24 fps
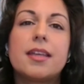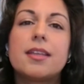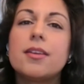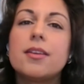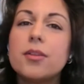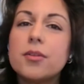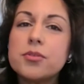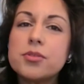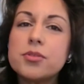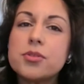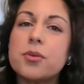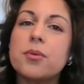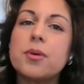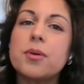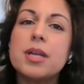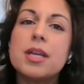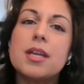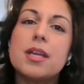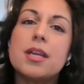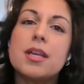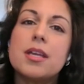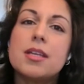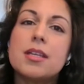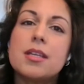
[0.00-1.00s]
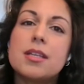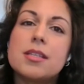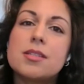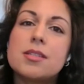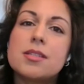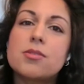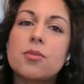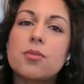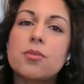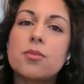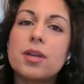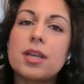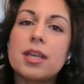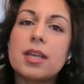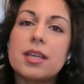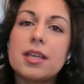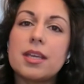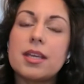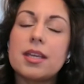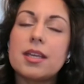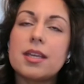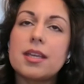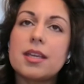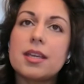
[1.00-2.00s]
You know, so
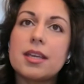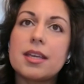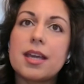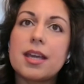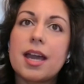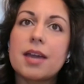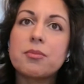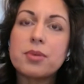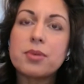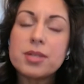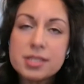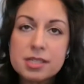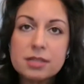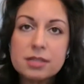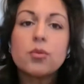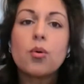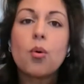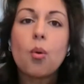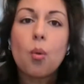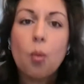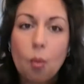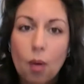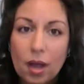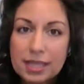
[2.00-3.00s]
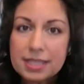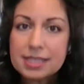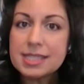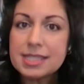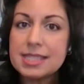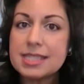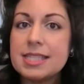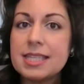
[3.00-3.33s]
I wasn't quite